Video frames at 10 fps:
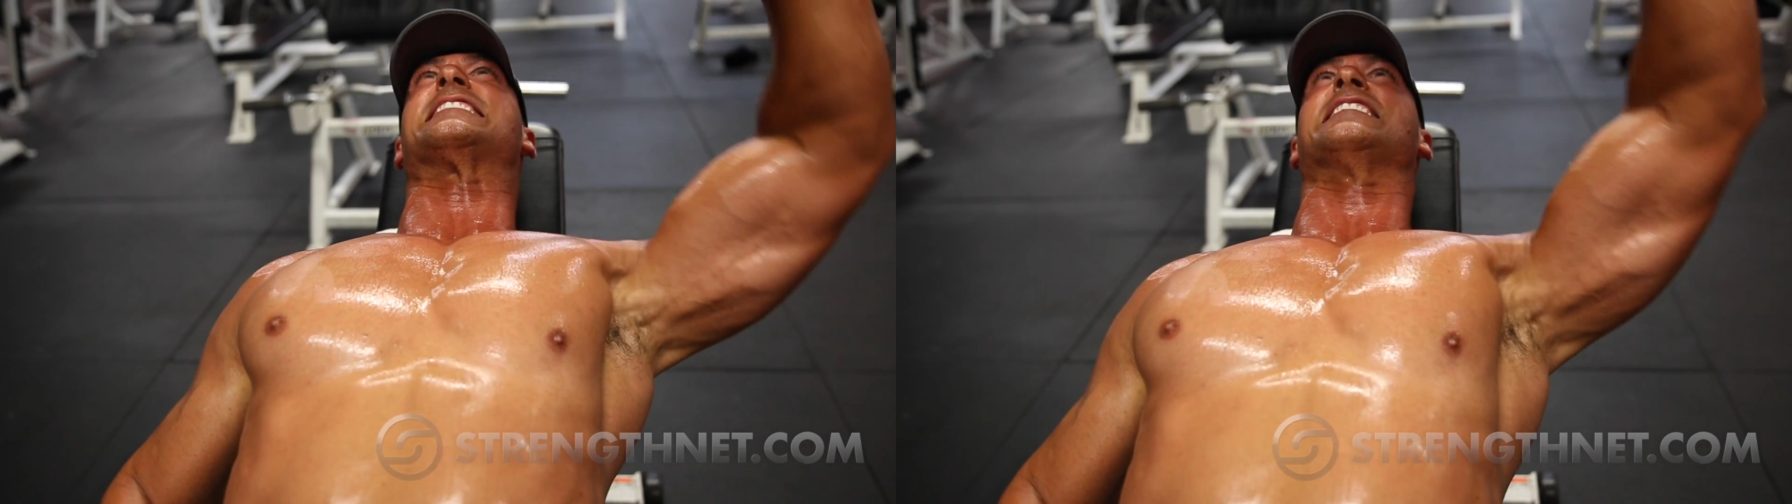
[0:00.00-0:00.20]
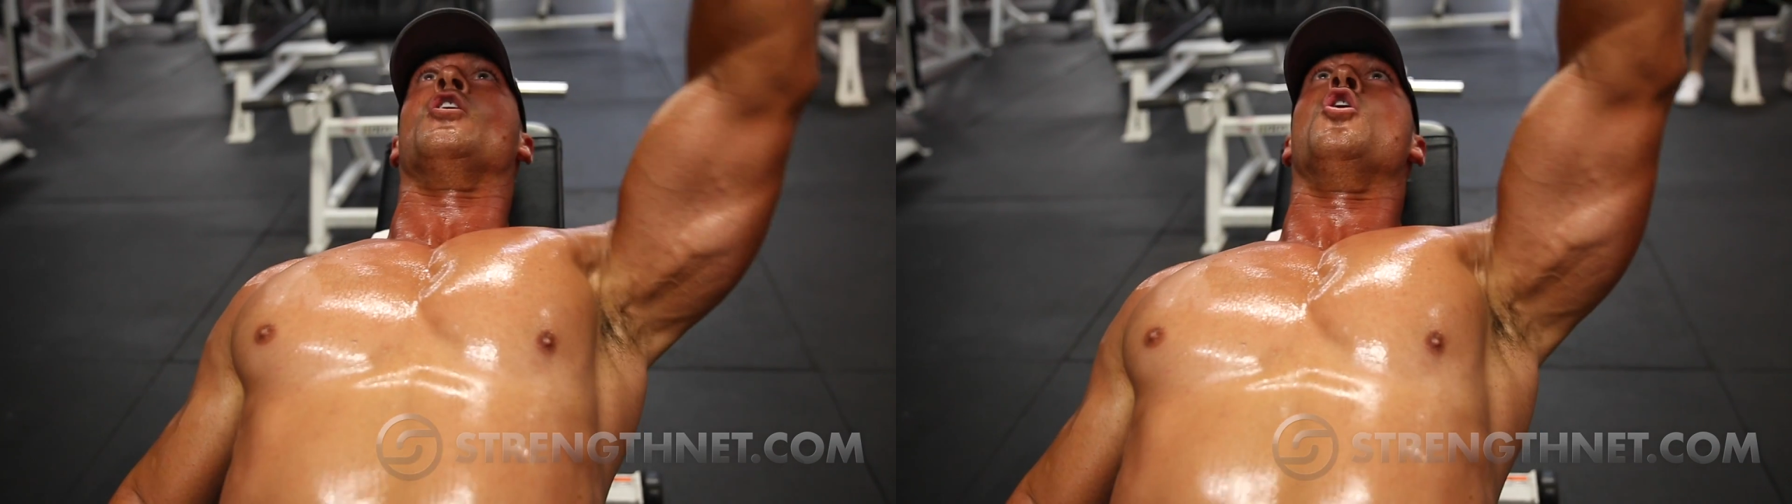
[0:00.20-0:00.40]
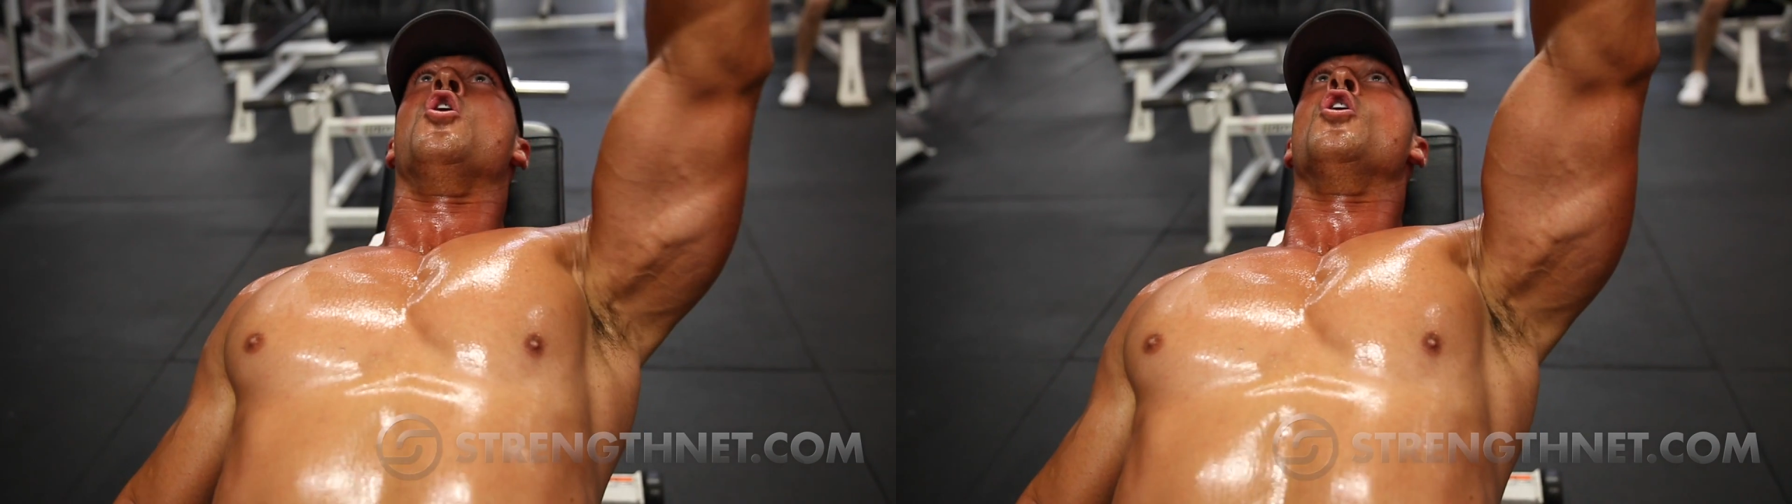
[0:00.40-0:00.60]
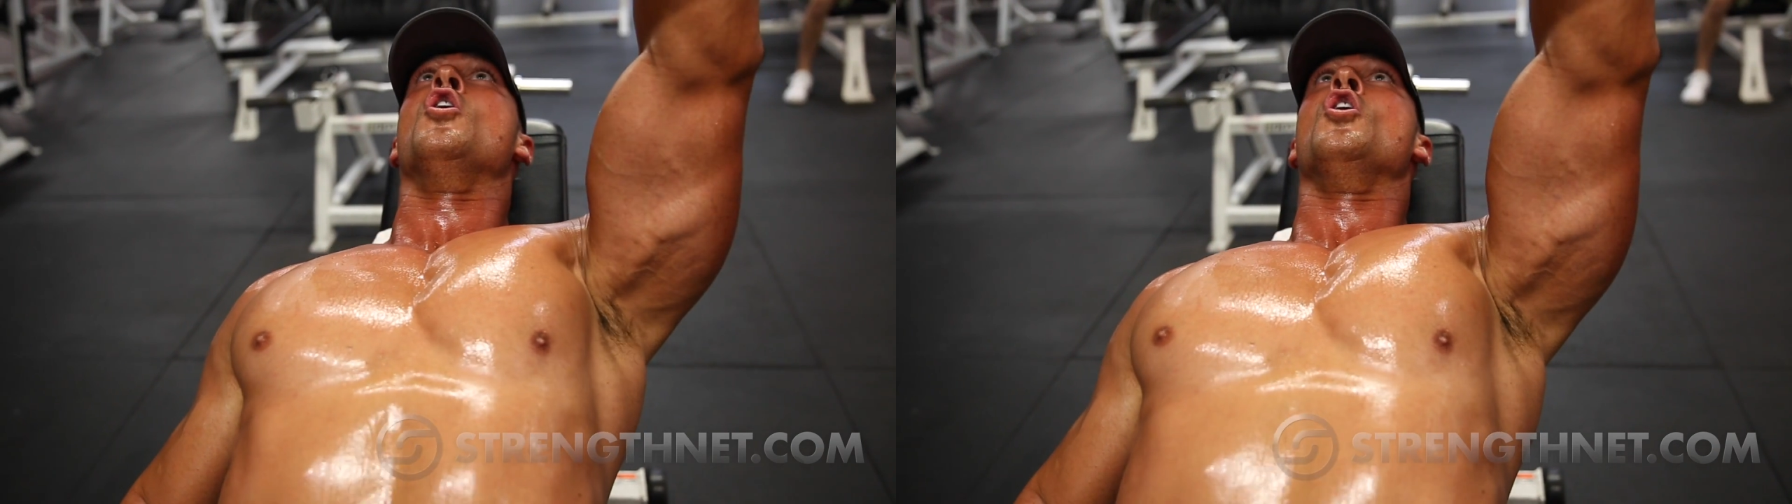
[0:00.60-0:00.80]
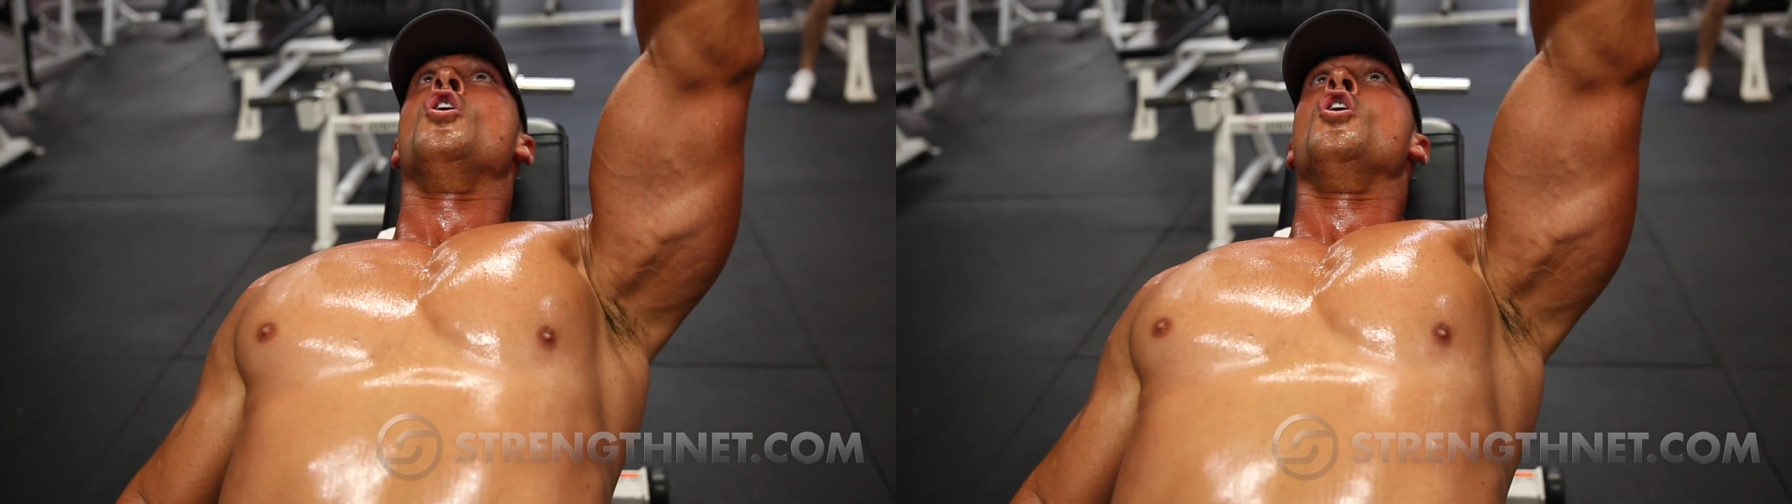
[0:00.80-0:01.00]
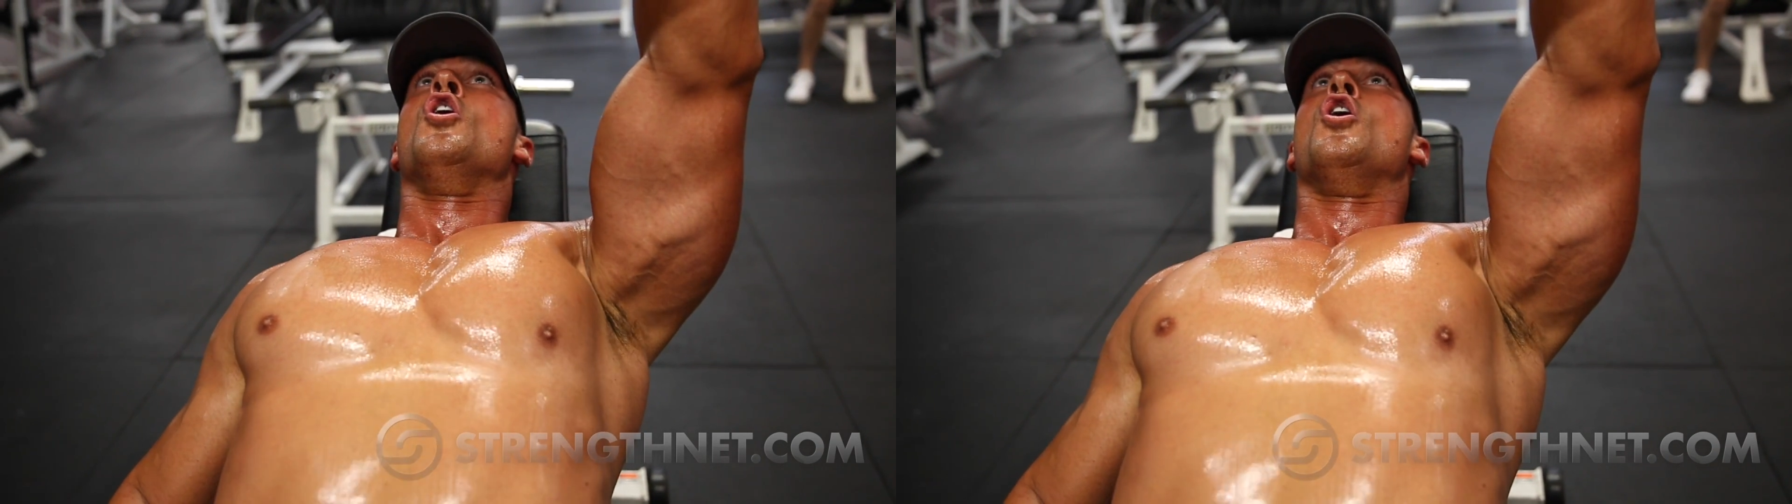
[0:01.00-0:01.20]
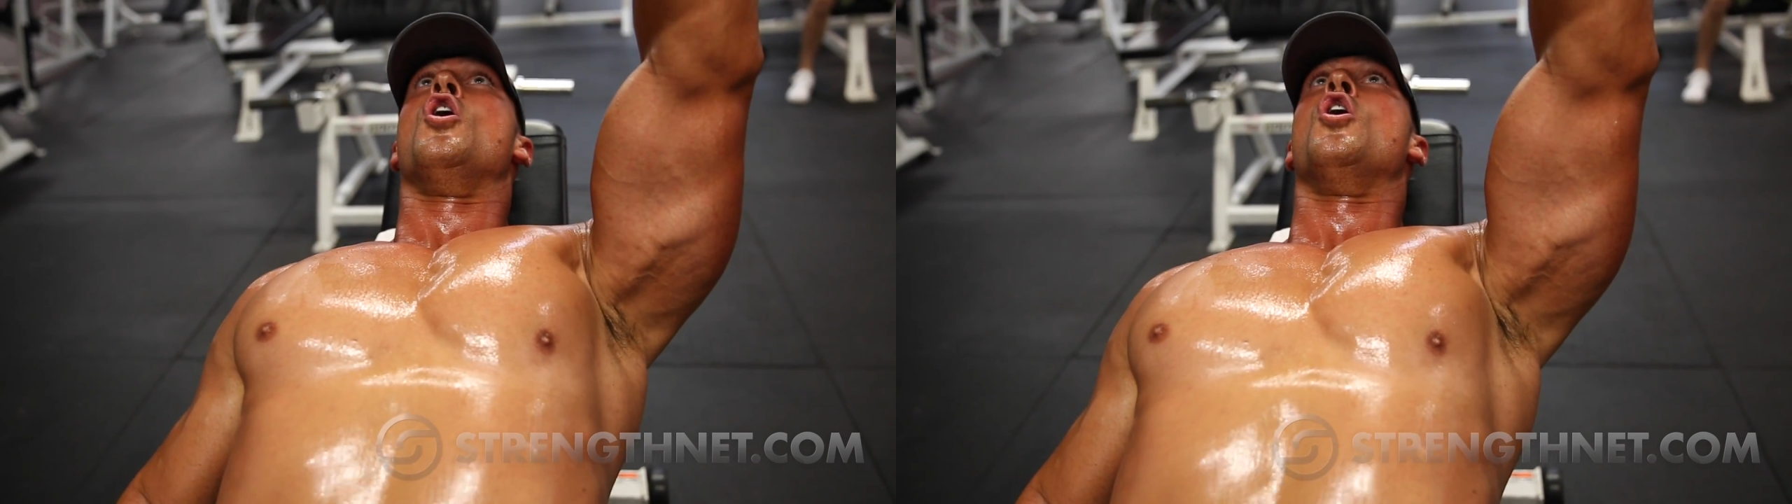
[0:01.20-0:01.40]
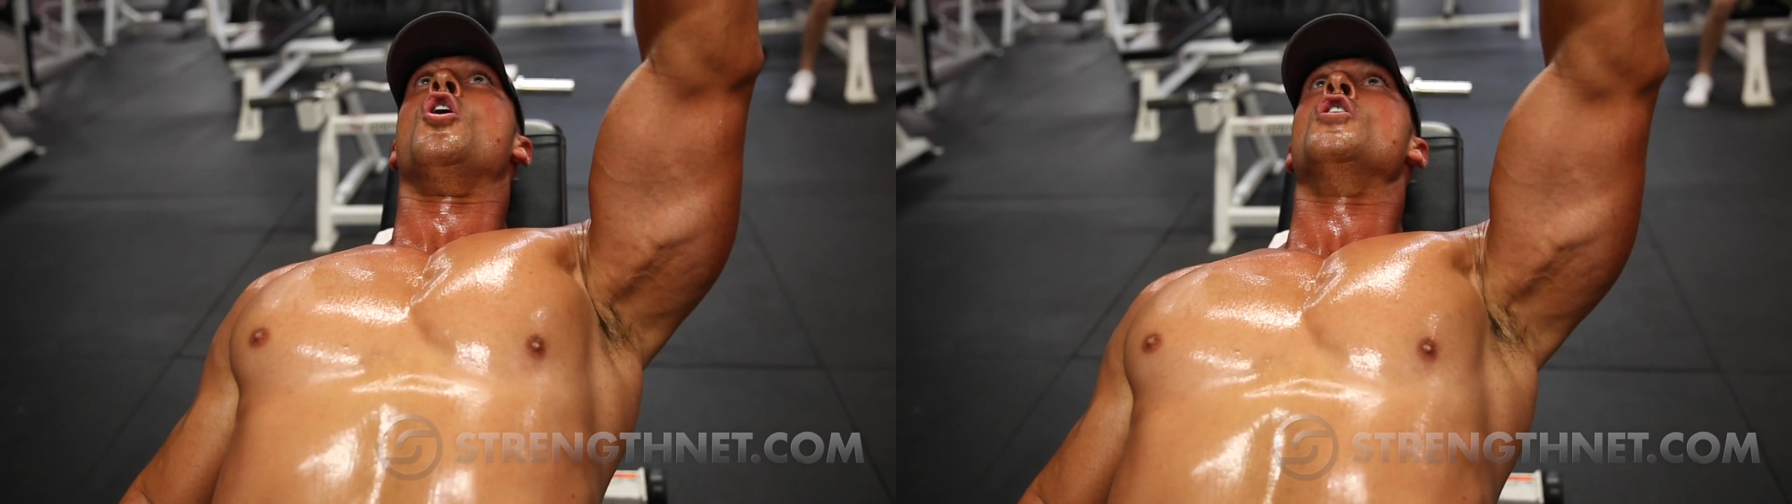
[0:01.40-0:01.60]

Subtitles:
had good guidance early on,